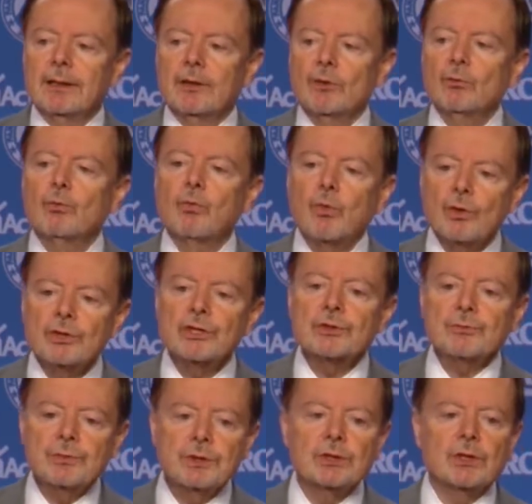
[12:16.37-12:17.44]
The
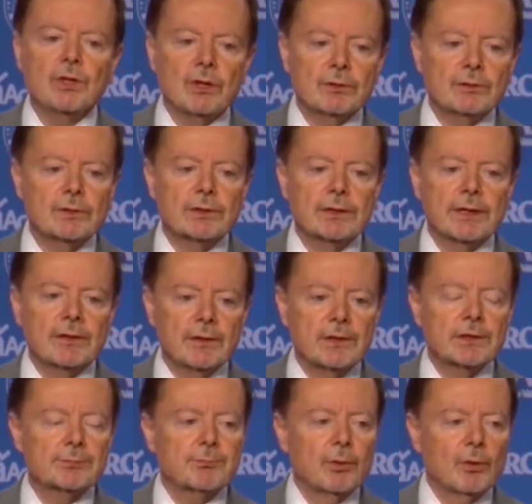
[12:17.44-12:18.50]
worst results in
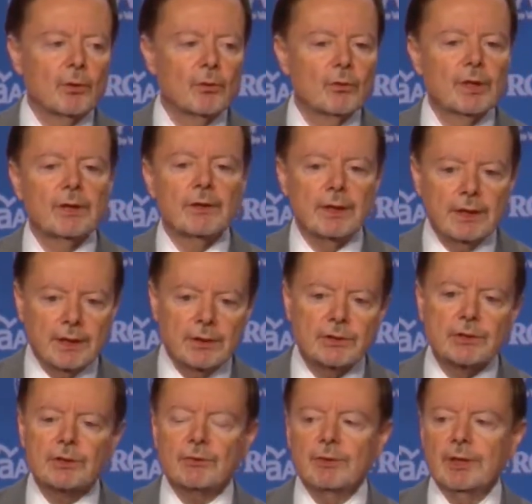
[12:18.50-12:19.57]
this poll in the
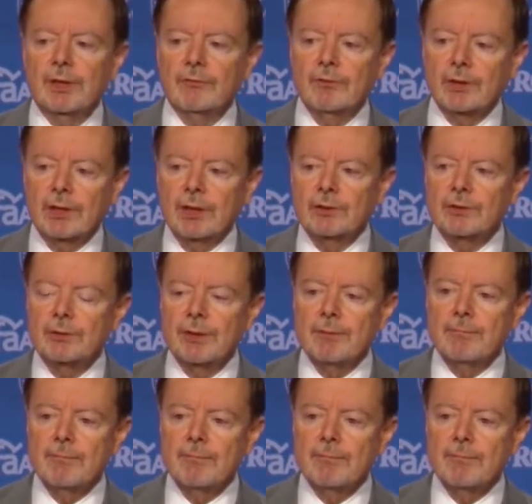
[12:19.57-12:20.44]
history of the country.